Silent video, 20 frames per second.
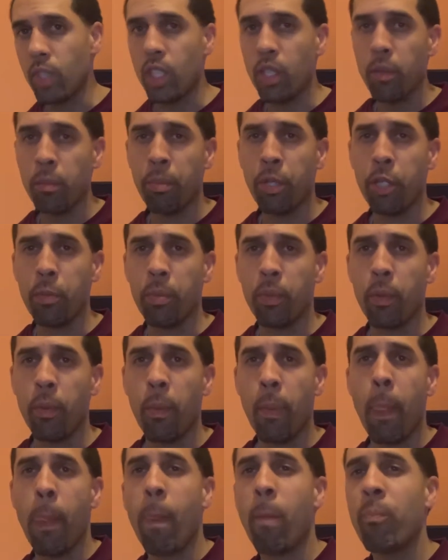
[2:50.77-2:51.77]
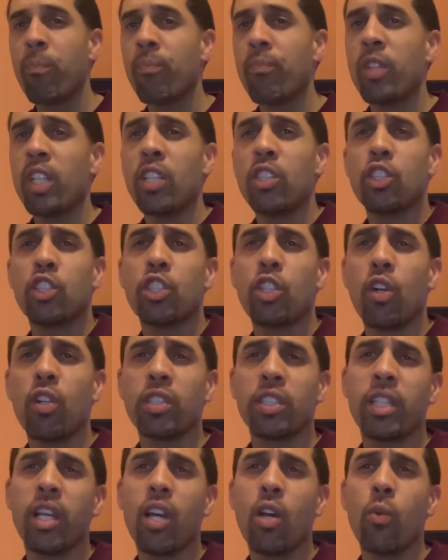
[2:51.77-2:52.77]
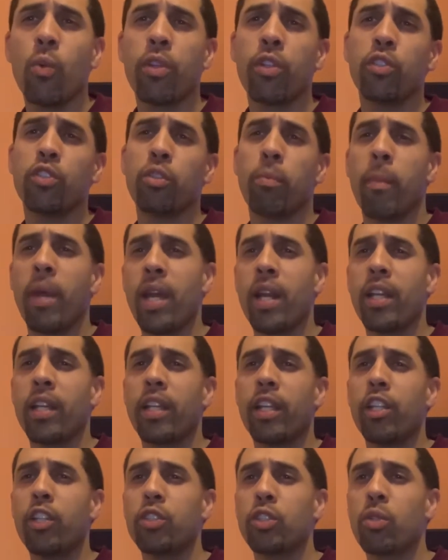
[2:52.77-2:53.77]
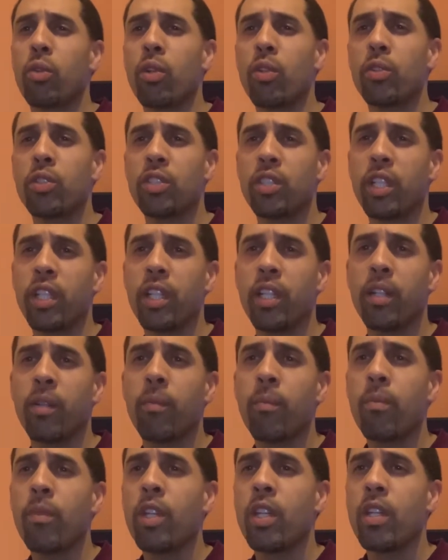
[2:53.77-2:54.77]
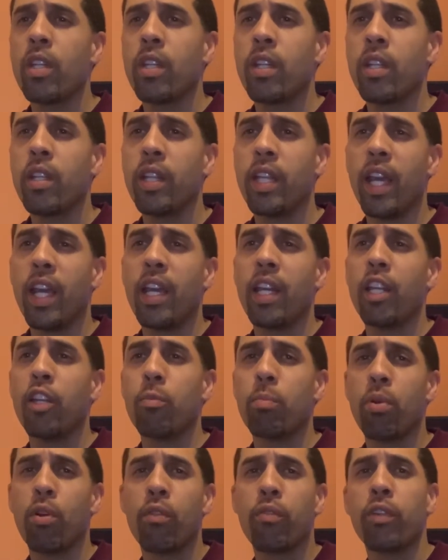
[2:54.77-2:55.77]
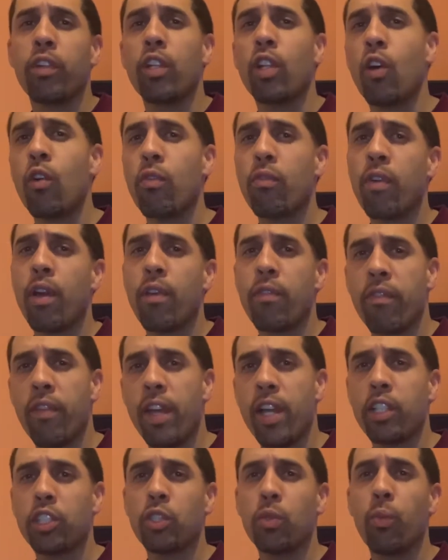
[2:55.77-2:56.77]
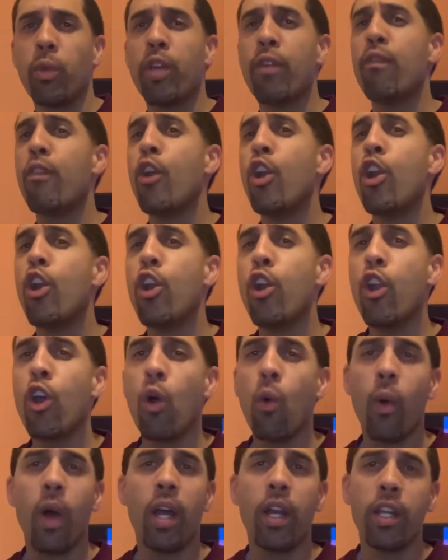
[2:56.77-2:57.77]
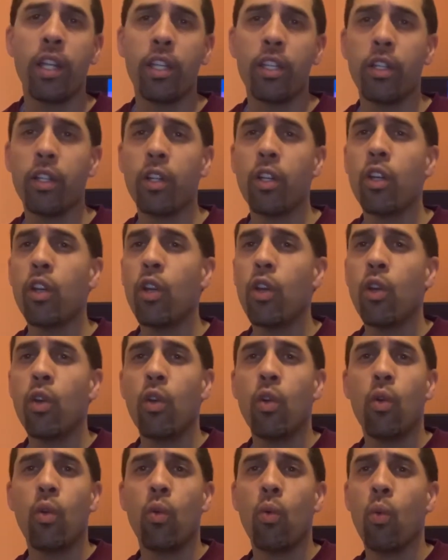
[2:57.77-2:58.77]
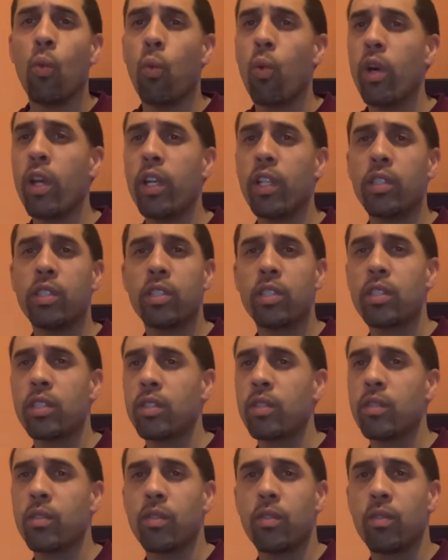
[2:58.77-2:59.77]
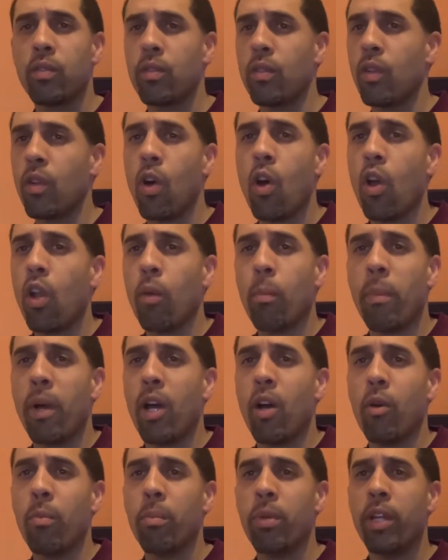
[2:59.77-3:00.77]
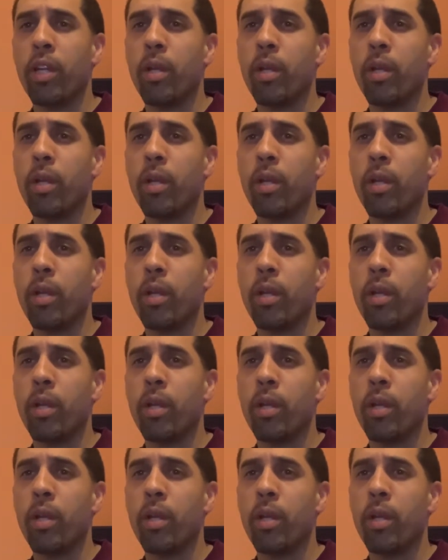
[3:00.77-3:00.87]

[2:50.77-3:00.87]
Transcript: People, starts out with a dramatic intro skit that in perfect lo-fi fashion we have no idea what it's all about, but it